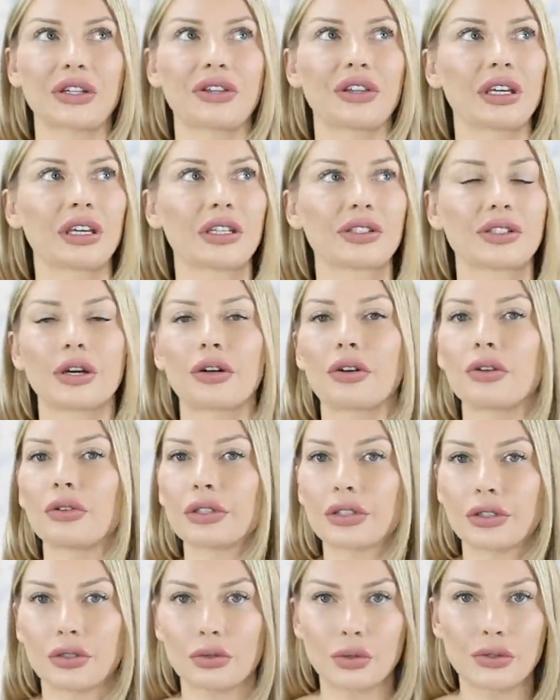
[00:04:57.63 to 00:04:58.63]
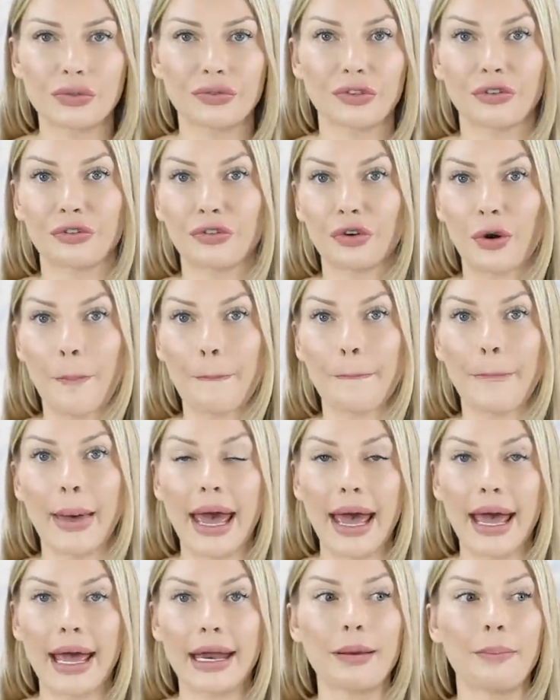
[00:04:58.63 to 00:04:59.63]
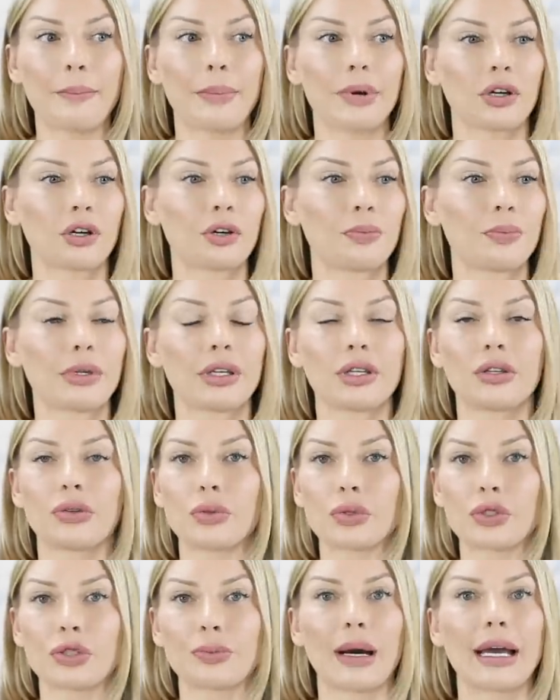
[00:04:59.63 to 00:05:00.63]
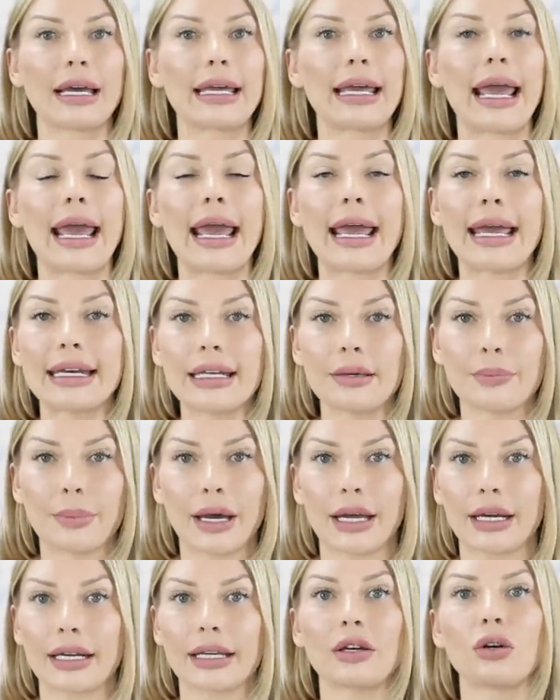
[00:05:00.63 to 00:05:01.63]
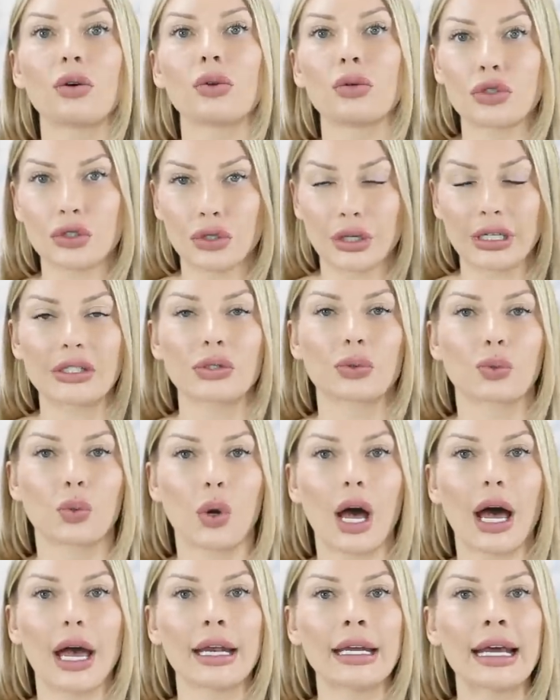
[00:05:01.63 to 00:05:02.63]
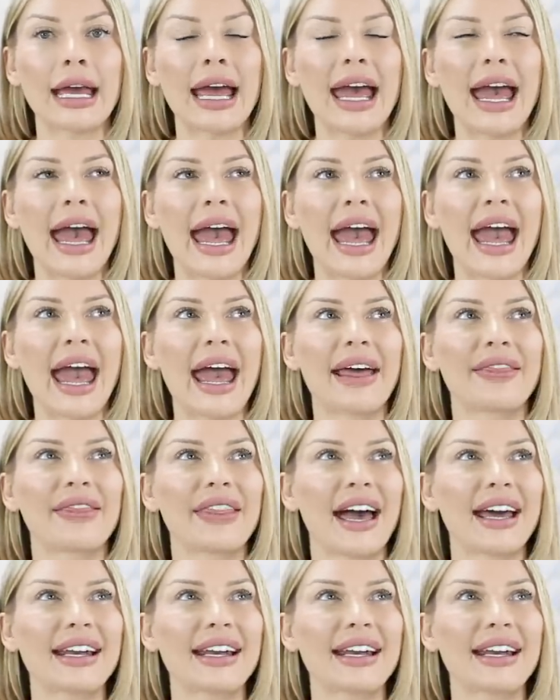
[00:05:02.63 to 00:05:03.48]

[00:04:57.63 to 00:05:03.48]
think is not only useful for men, but could be used by anybody who drinks wine. And that